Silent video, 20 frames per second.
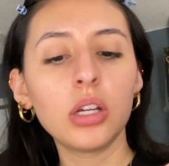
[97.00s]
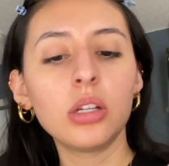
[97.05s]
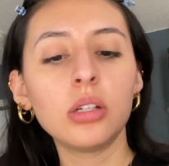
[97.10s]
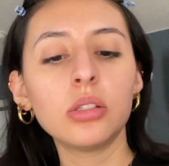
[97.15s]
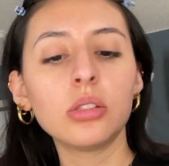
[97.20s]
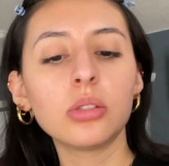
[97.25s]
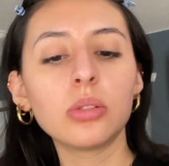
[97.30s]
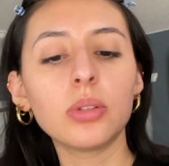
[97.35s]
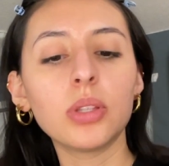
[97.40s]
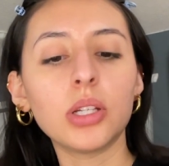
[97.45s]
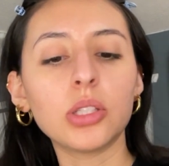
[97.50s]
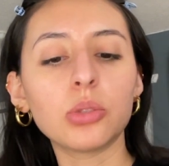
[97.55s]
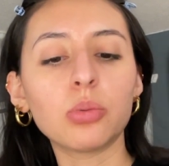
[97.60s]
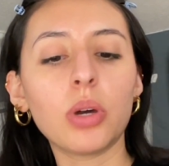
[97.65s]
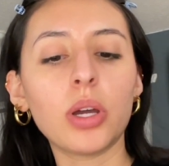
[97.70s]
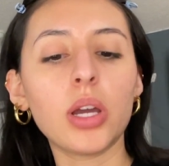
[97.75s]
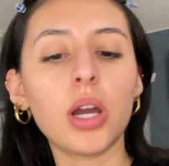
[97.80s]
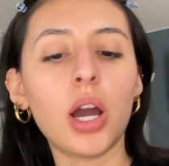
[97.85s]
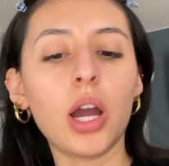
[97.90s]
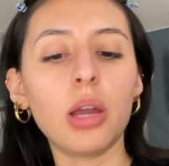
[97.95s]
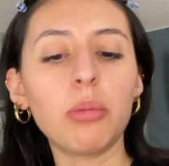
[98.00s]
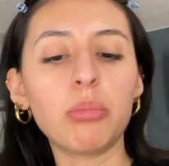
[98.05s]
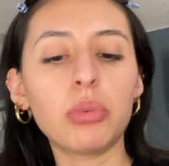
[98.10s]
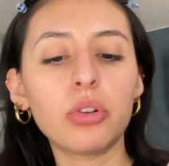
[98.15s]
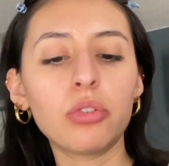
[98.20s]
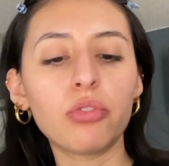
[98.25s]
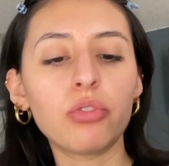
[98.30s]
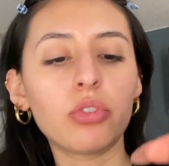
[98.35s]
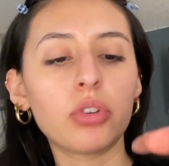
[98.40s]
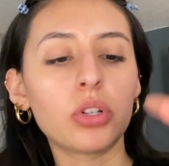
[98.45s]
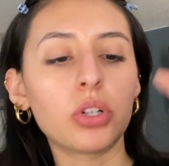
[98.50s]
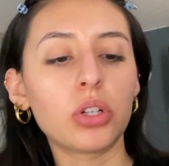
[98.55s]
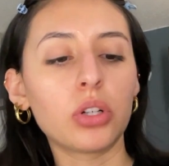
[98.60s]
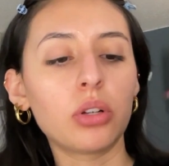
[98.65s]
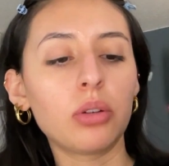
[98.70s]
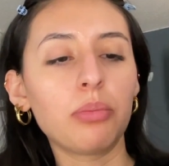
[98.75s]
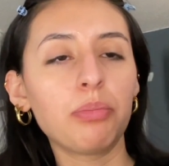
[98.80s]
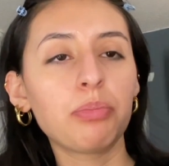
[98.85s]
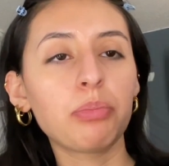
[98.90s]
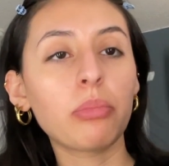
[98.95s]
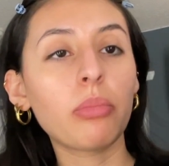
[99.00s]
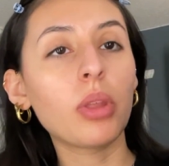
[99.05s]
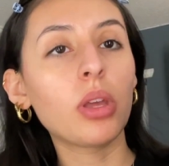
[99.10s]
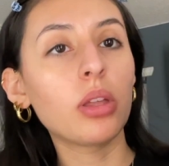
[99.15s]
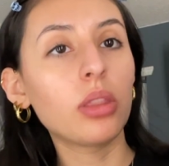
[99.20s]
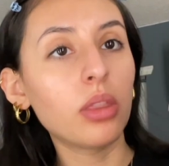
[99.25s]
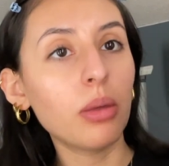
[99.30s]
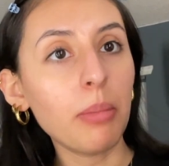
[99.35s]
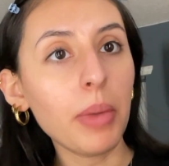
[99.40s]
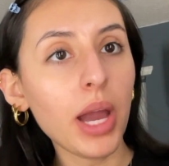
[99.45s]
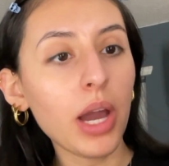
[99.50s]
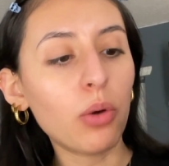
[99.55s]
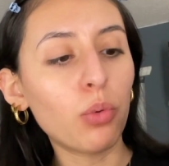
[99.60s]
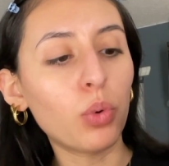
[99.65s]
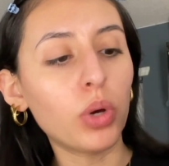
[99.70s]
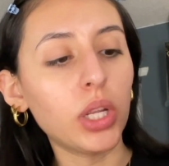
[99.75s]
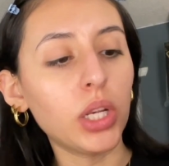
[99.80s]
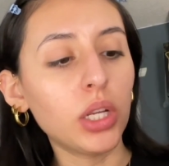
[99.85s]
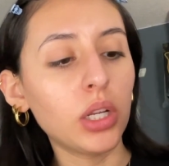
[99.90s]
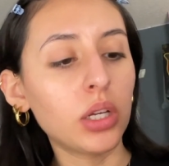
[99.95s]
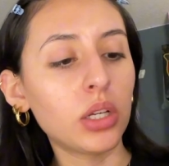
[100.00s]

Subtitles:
So that's why I prefer the matte one.